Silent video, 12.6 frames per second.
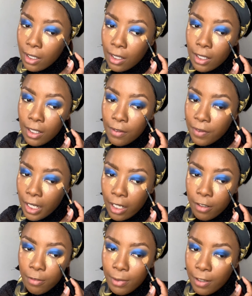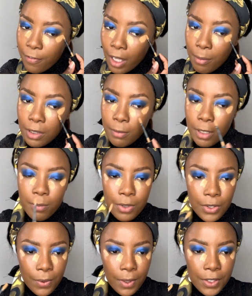If any of my family
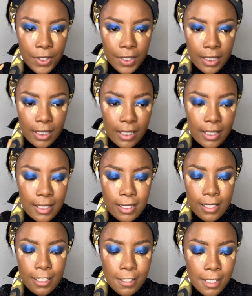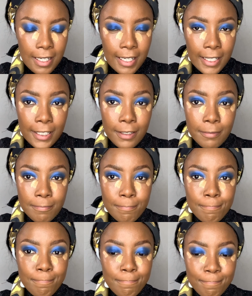members are watching this,
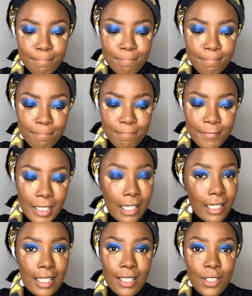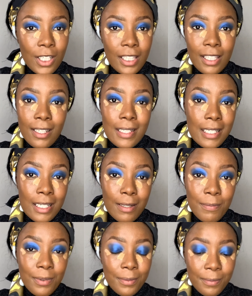it's not that
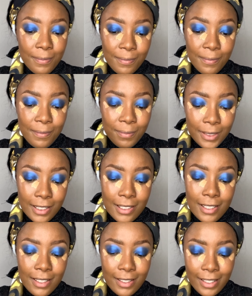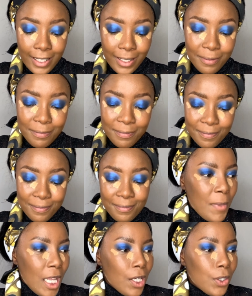deep, but yeah.
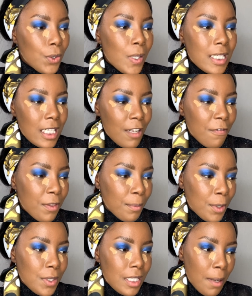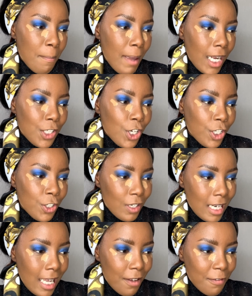Who has left the most impact on your
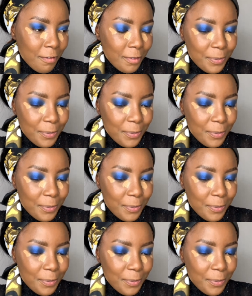life?